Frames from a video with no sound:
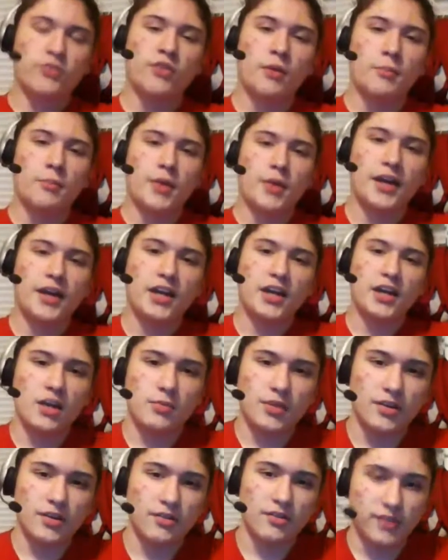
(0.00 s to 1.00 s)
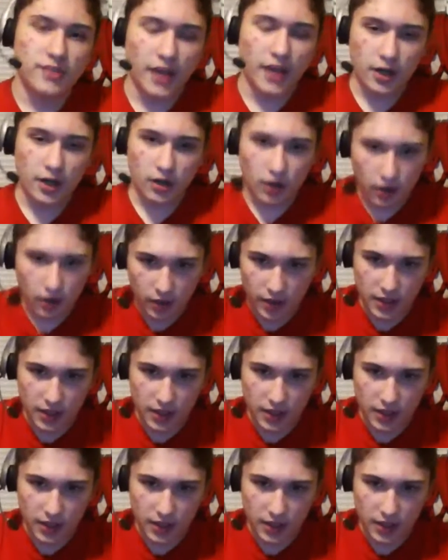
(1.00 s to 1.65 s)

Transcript: My name is Zach Hardy,